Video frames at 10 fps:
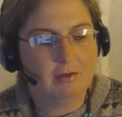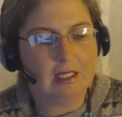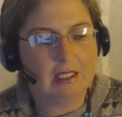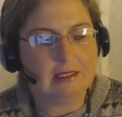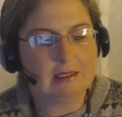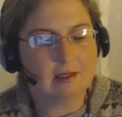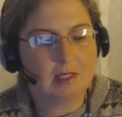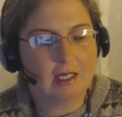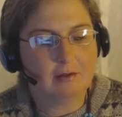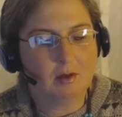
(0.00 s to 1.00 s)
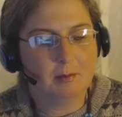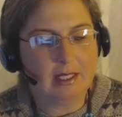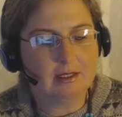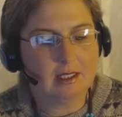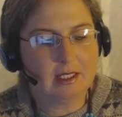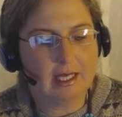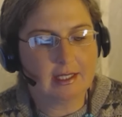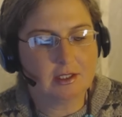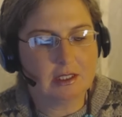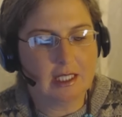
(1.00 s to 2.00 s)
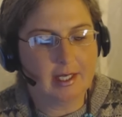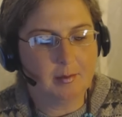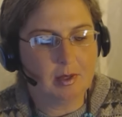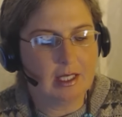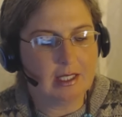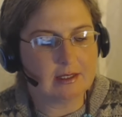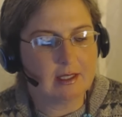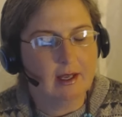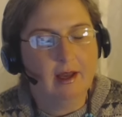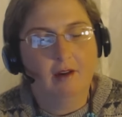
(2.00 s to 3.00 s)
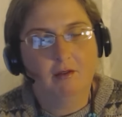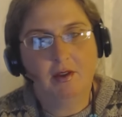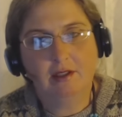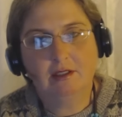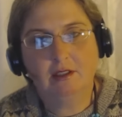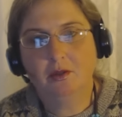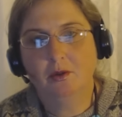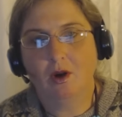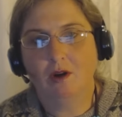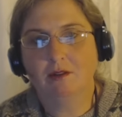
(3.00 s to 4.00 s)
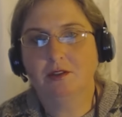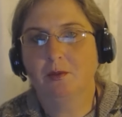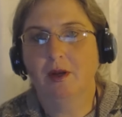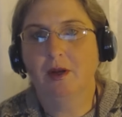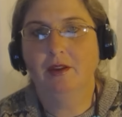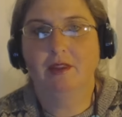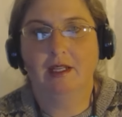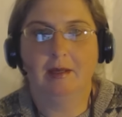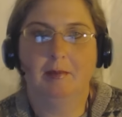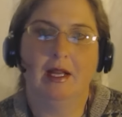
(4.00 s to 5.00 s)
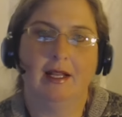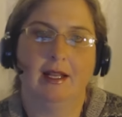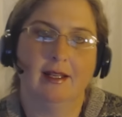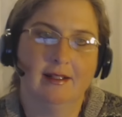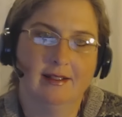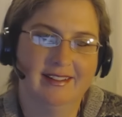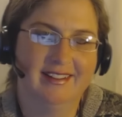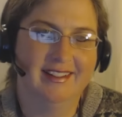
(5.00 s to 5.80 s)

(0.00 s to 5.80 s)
definitely some kind of romantic action taking place. For those of you who aren't with anybody,